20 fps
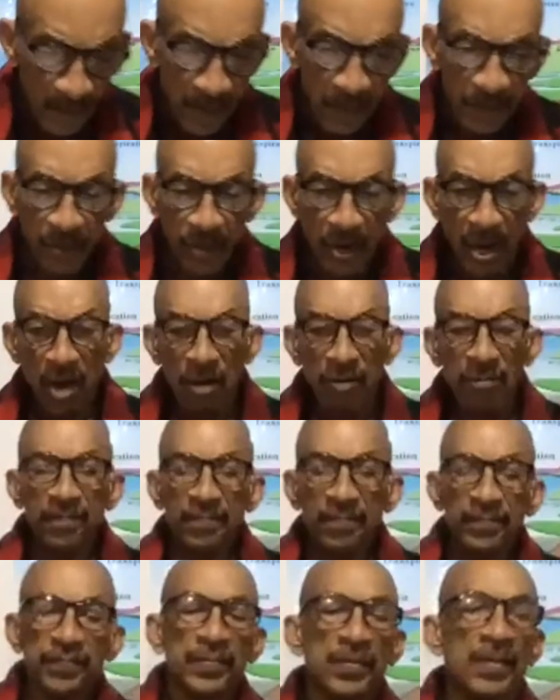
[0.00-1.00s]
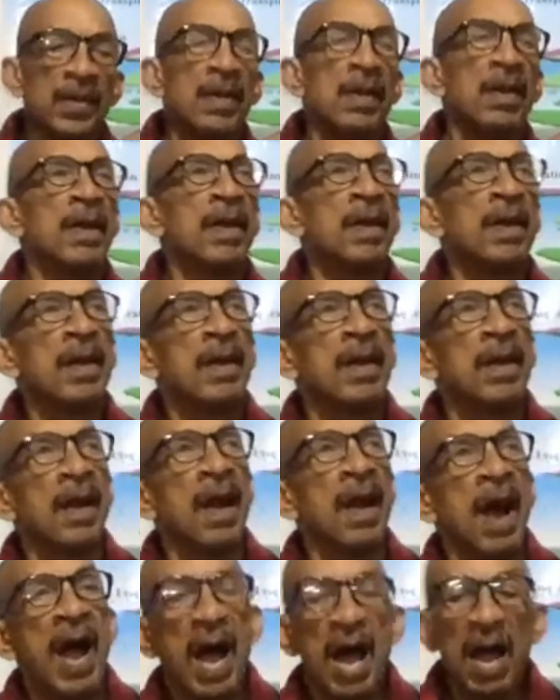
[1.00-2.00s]
you know,
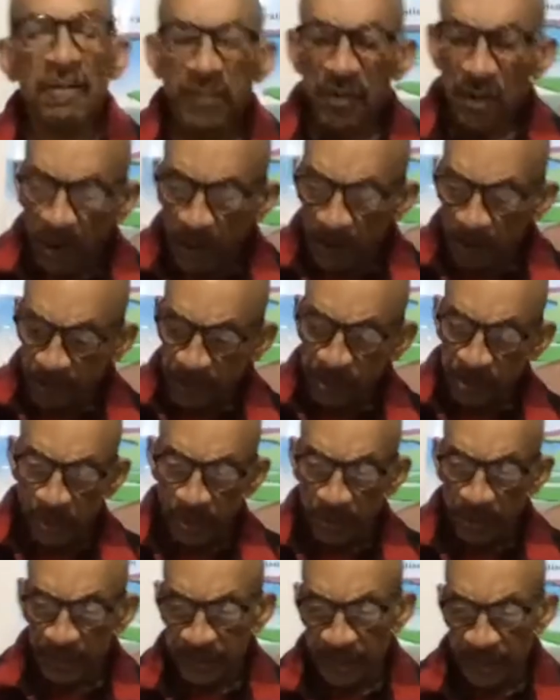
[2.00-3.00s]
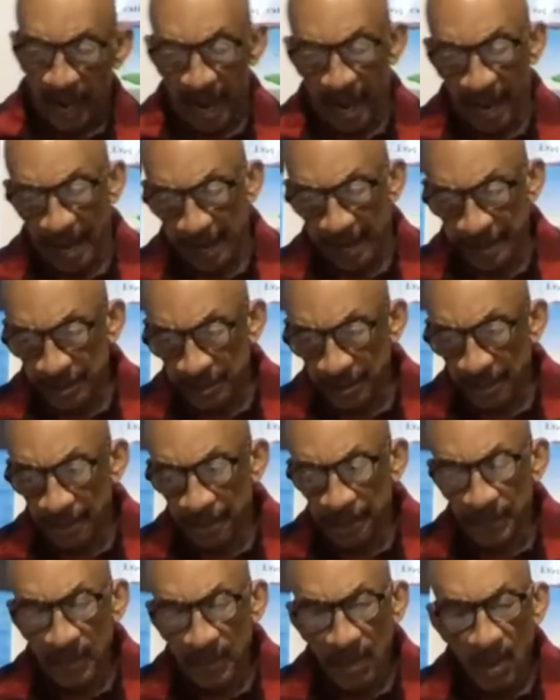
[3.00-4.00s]
I've heard students ask,
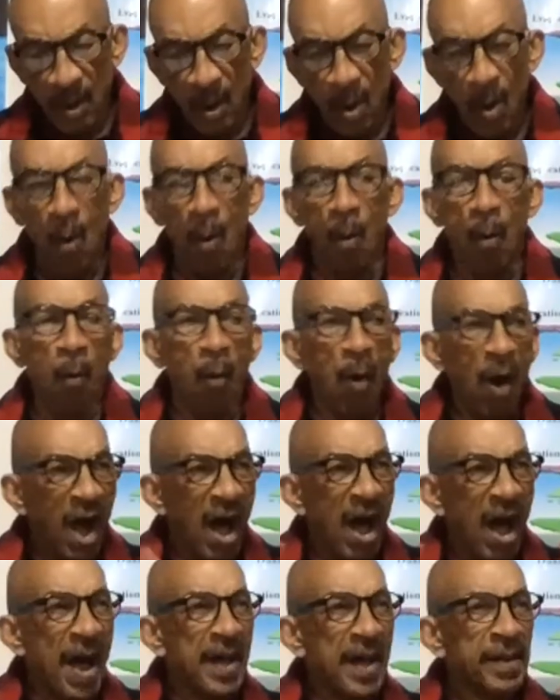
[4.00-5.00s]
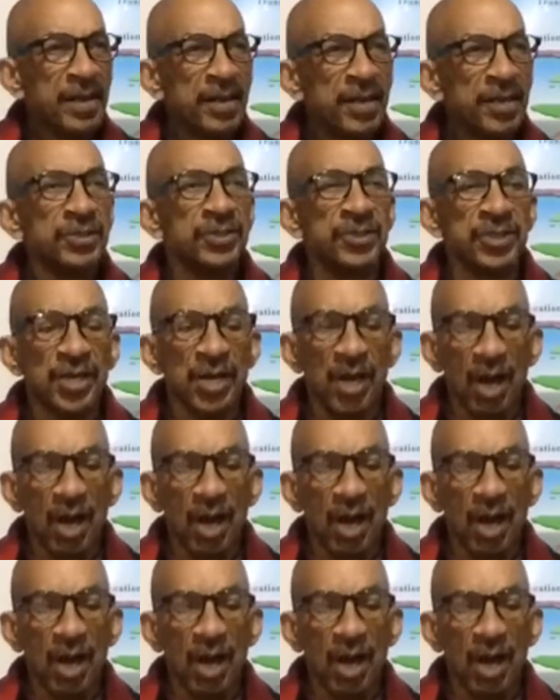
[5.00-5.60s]
Why is the